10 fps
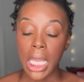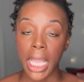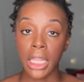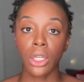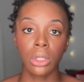
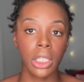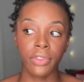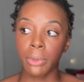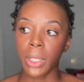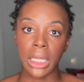and they're
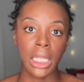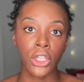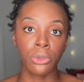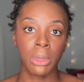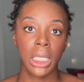living within
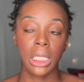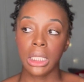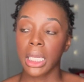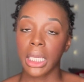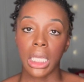their
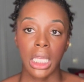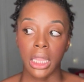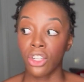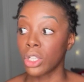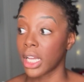means. Like
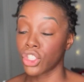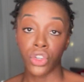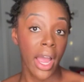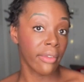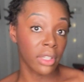they're not
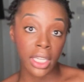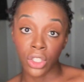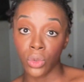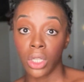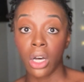traveling
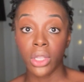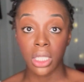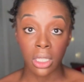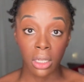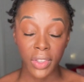and doing all this
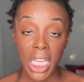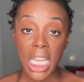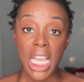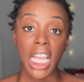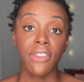stuff.
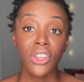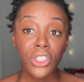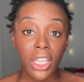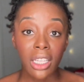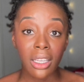If
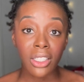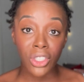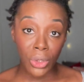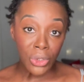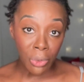you're a
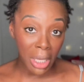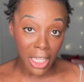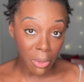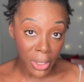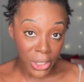social
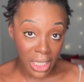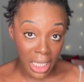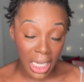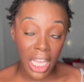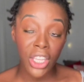media
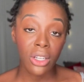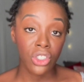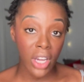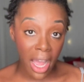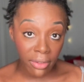person and you're
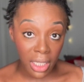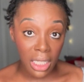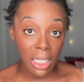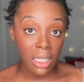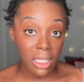
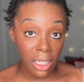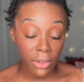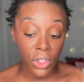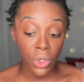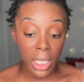traveling and
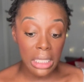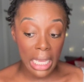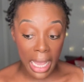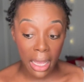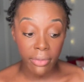stuff, you need to
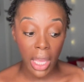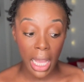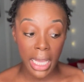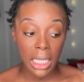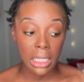have
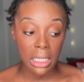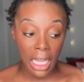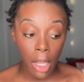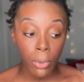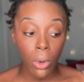a
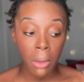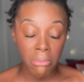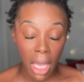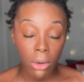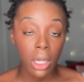stable
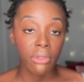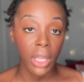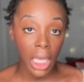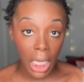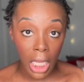amount of
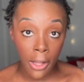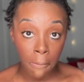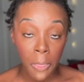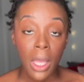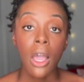
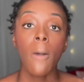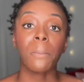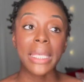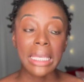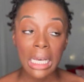income,
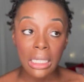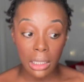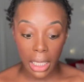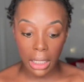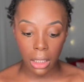because
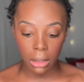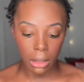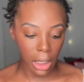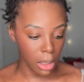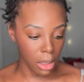like
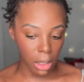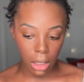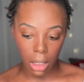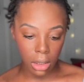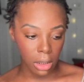
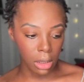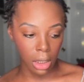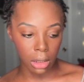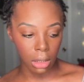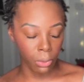
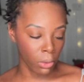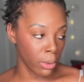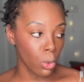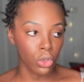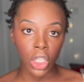a
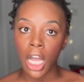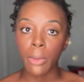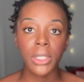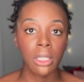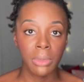remote
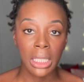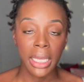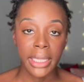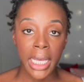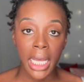job or something
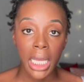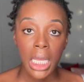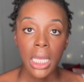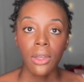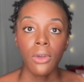like that.
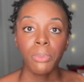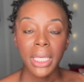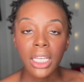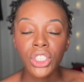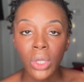
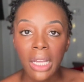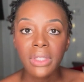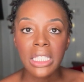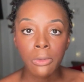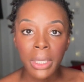Because you have
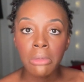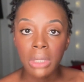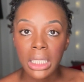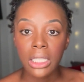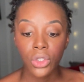to spend
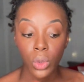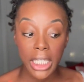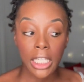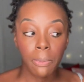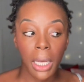money to
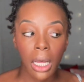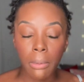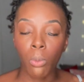keep up